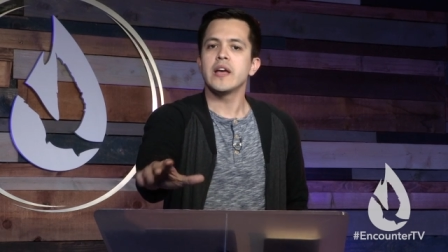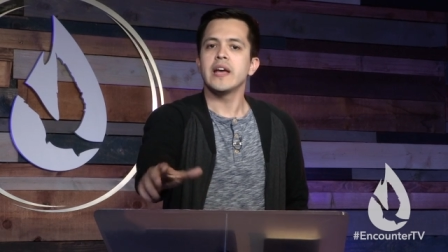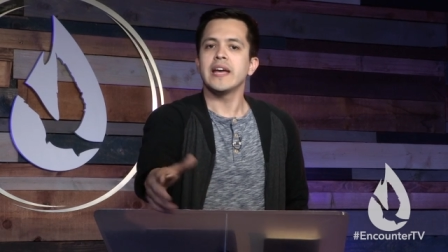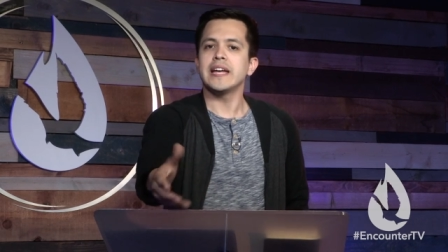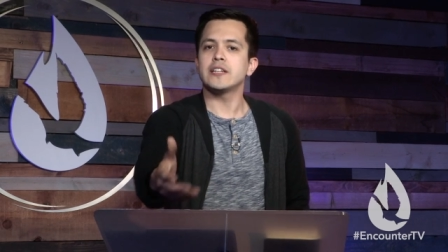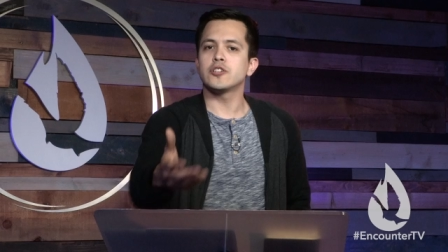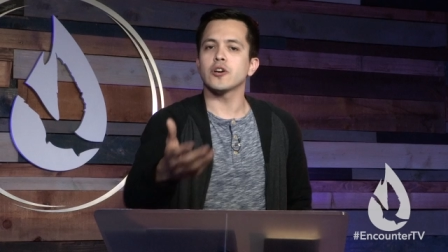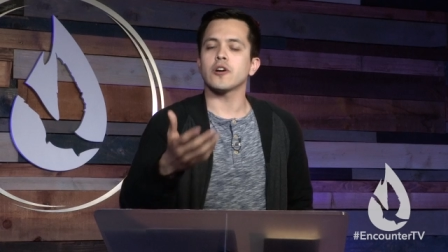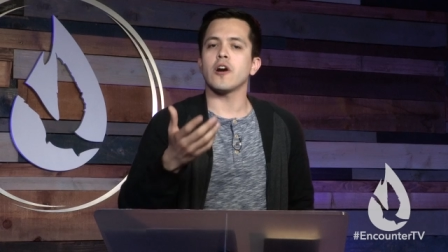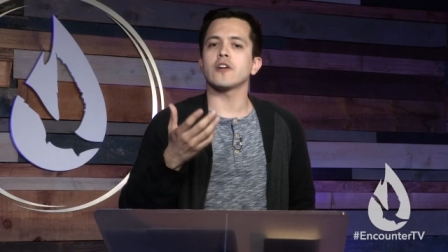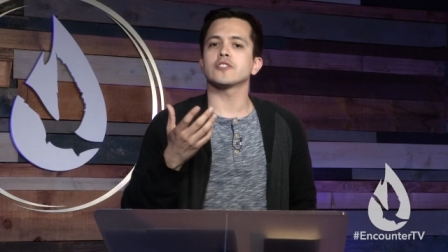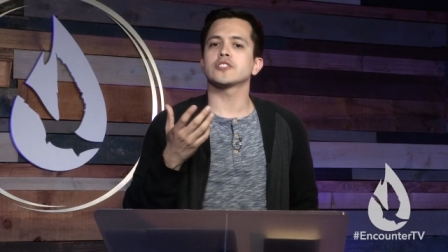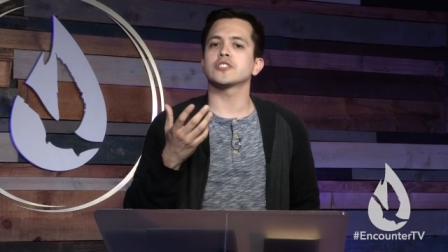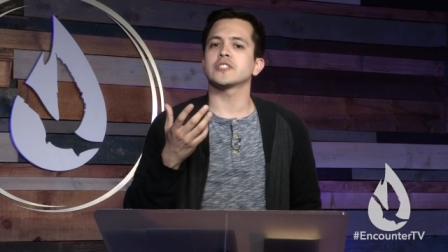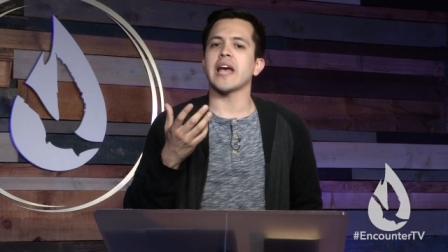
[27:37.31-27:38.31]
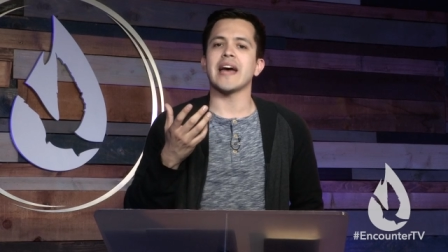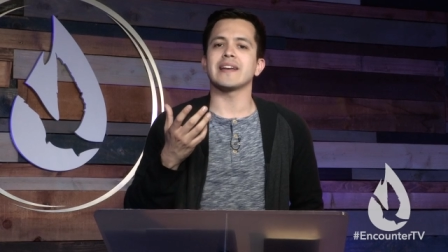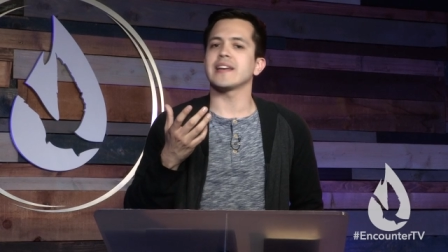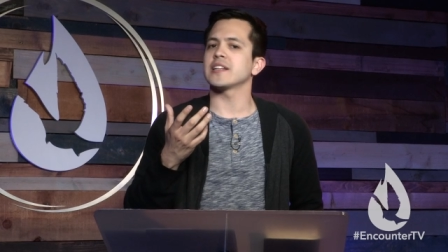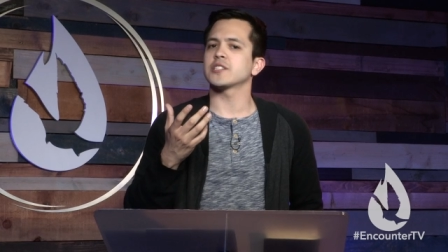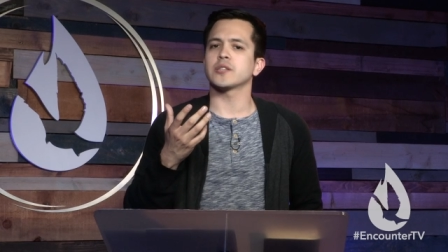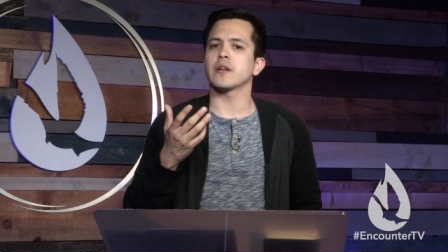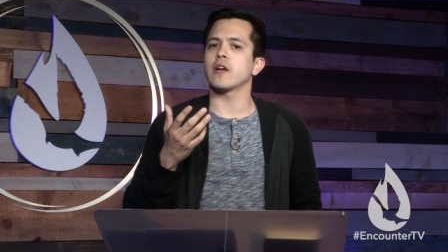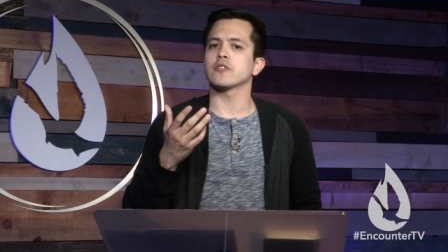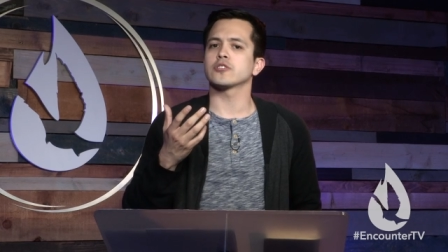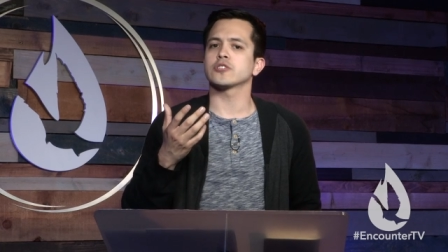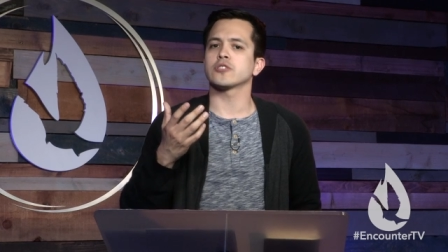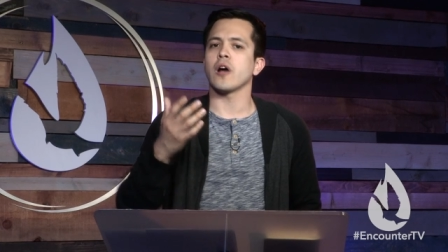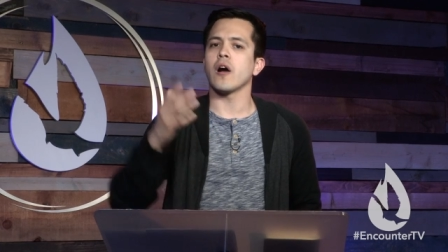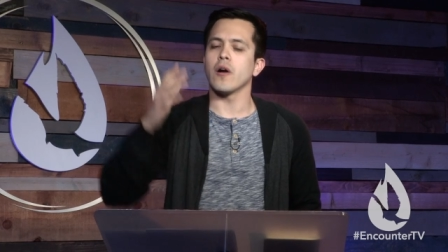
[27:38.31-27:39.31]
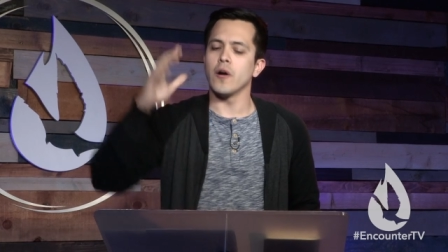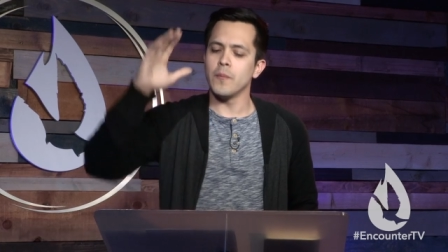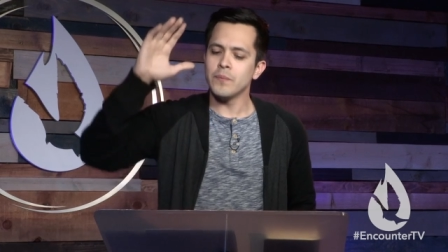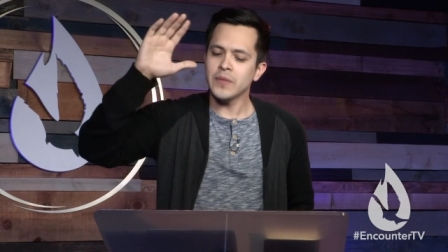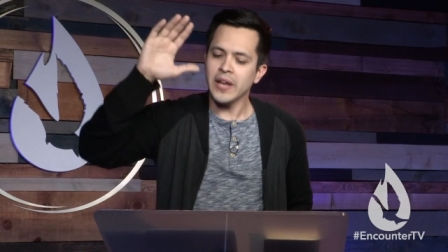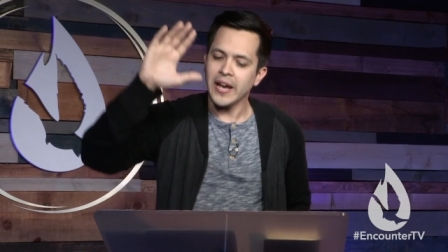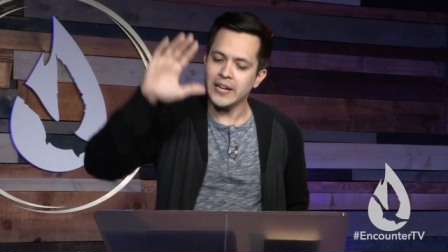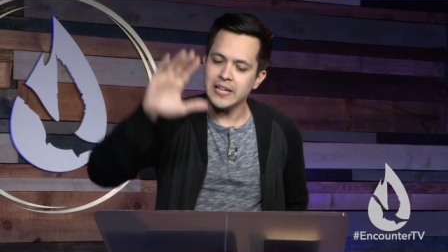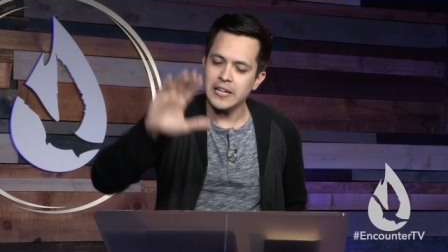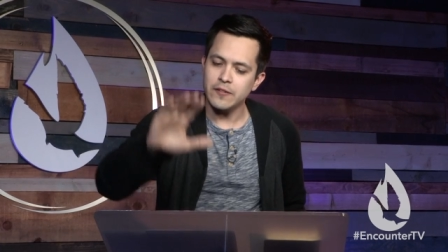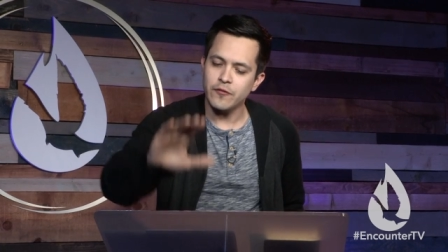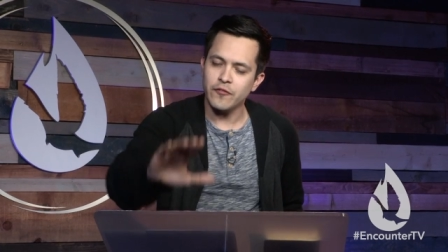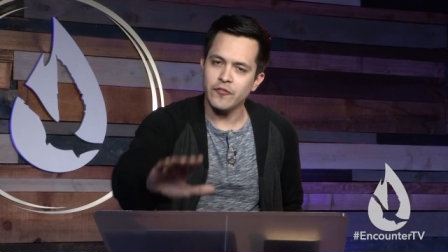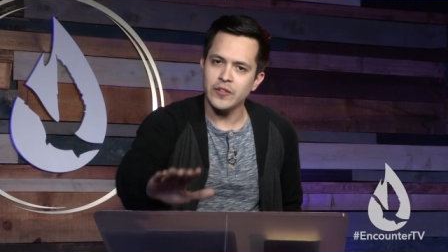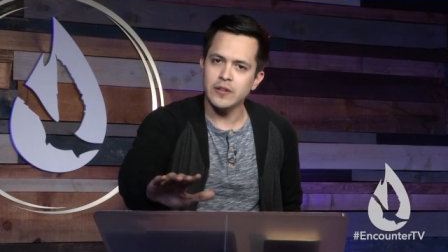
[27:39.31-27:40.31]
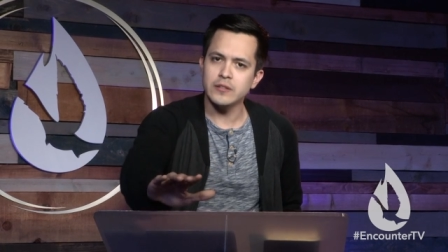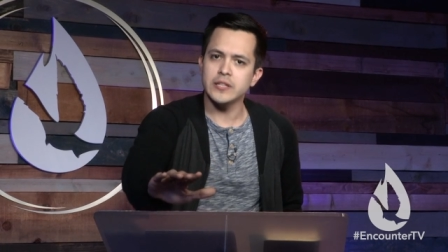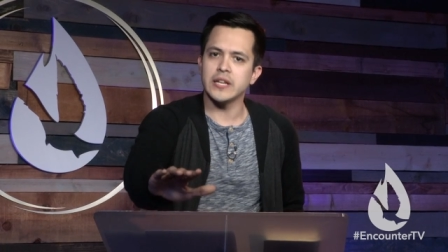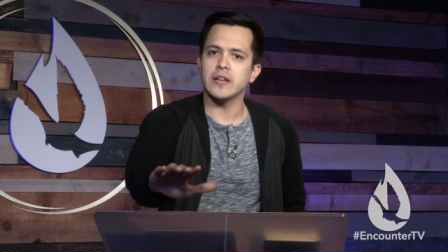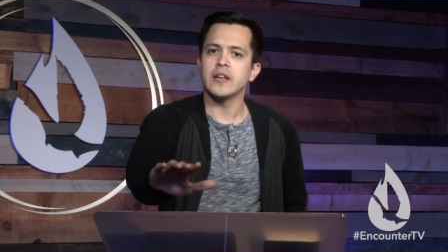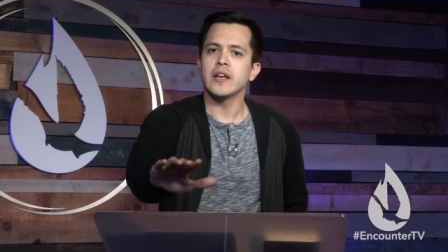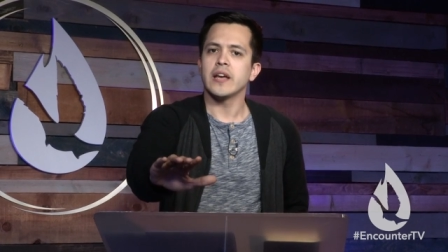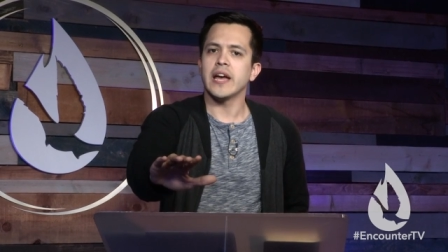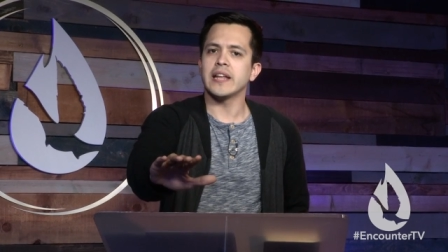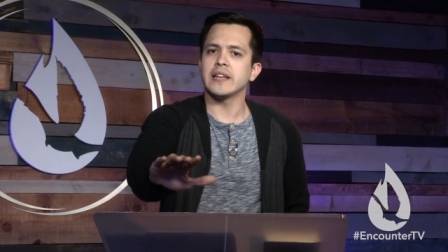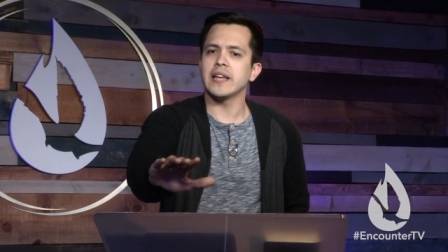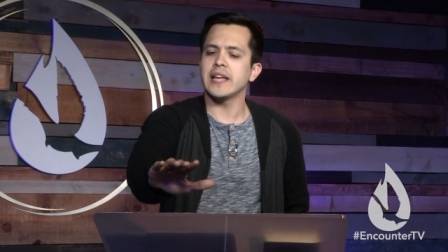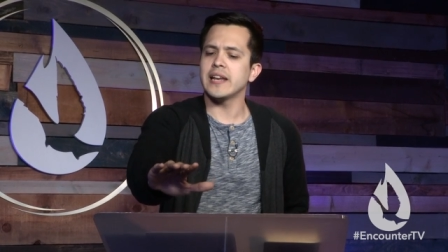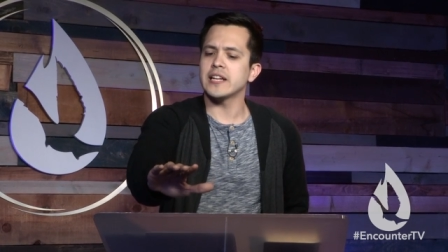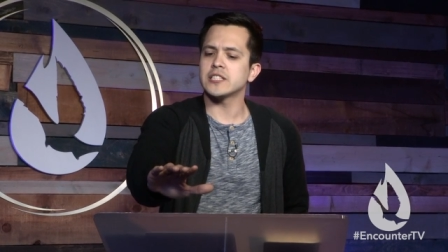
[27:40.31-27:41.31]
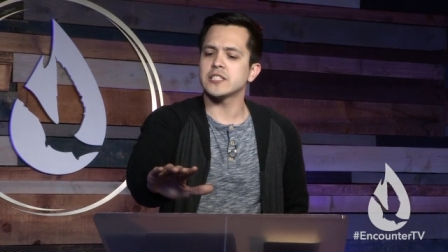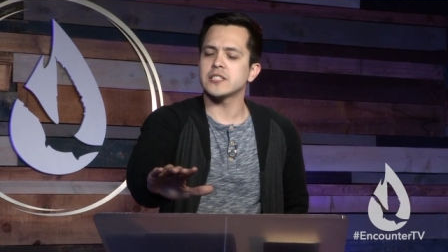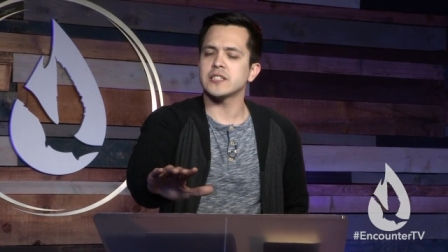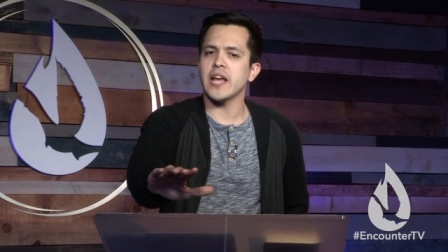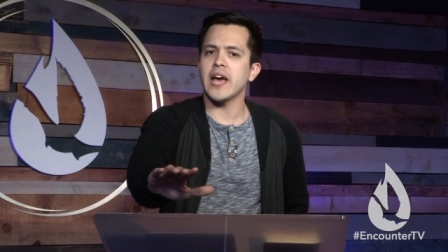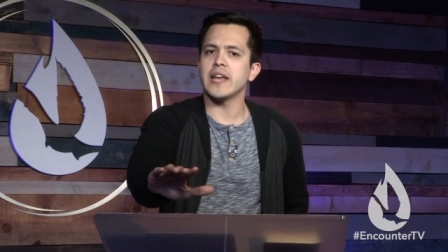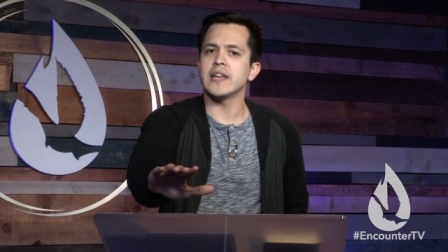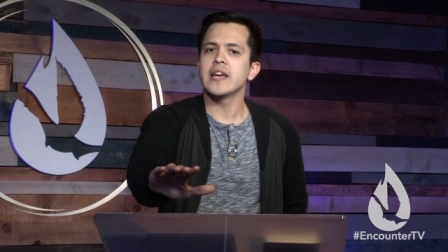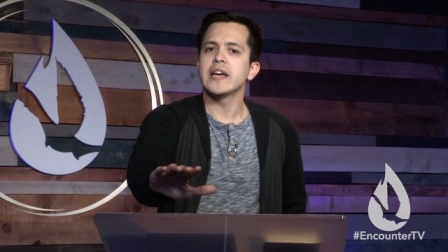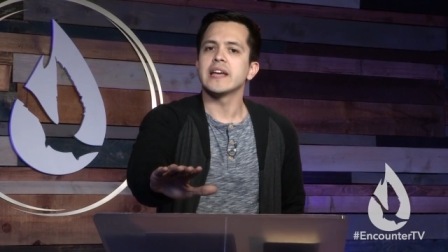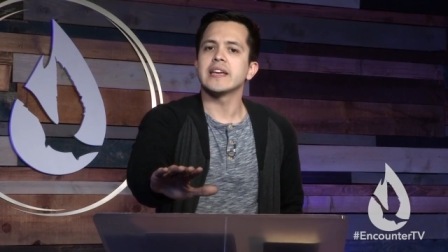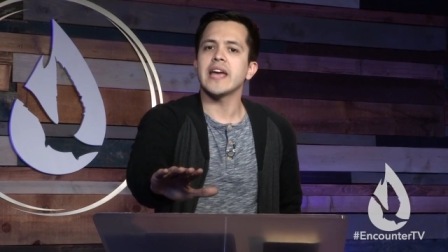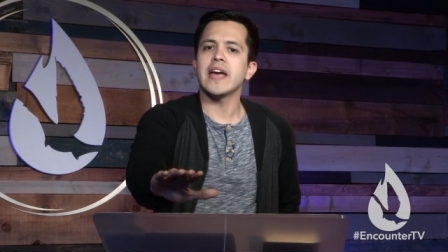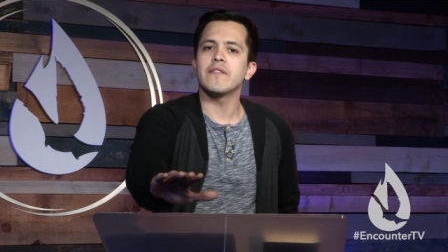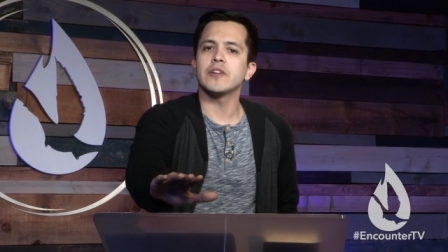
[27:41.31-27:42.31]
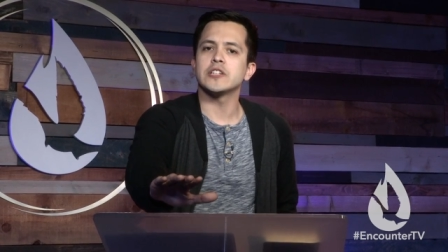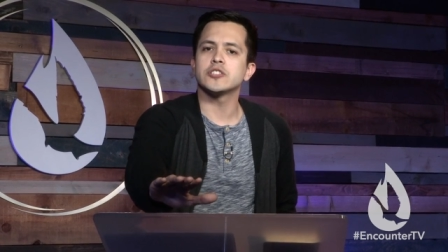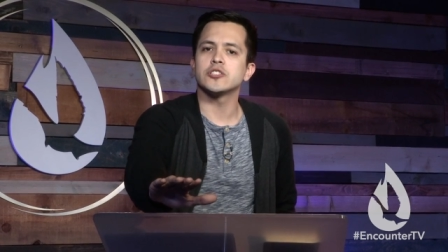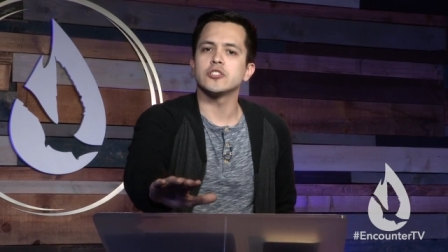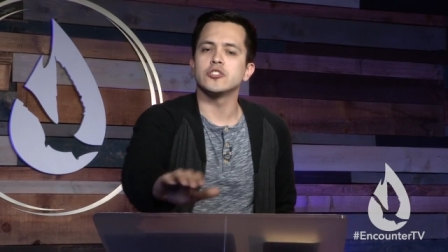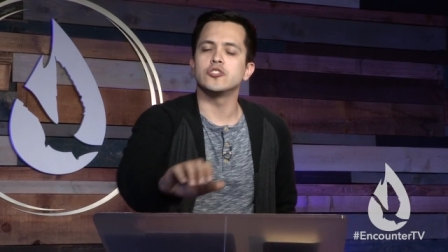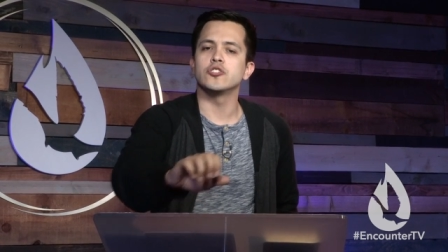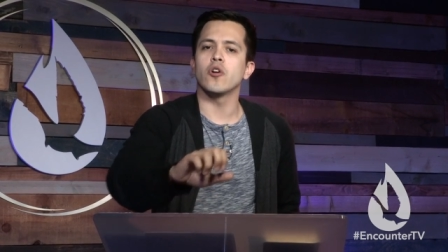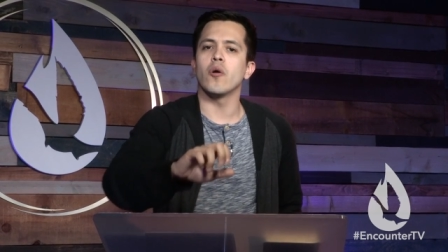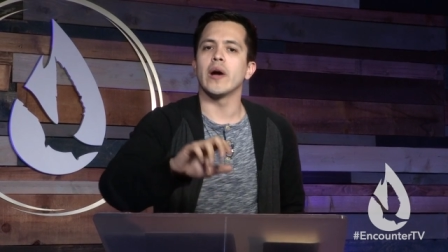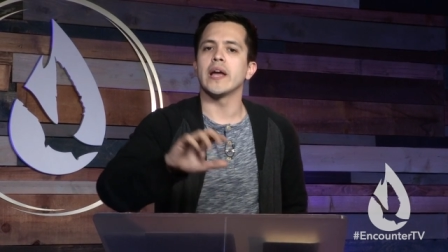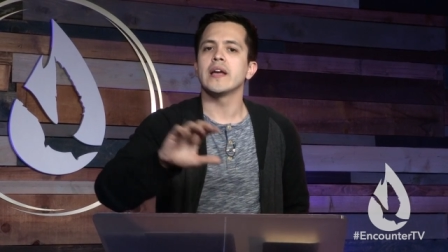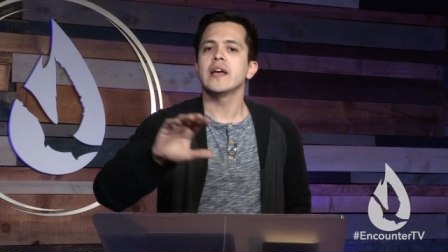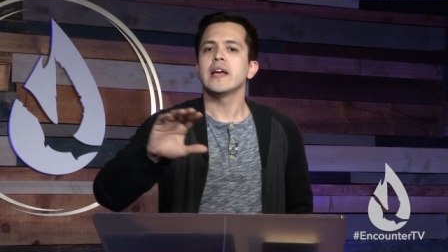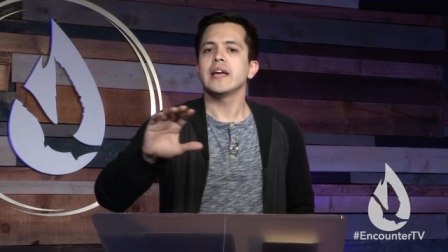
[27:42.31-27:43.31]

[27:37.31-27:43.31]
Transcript: He took our sadness and our sorrow, and He filled it and in its stead gave us joy.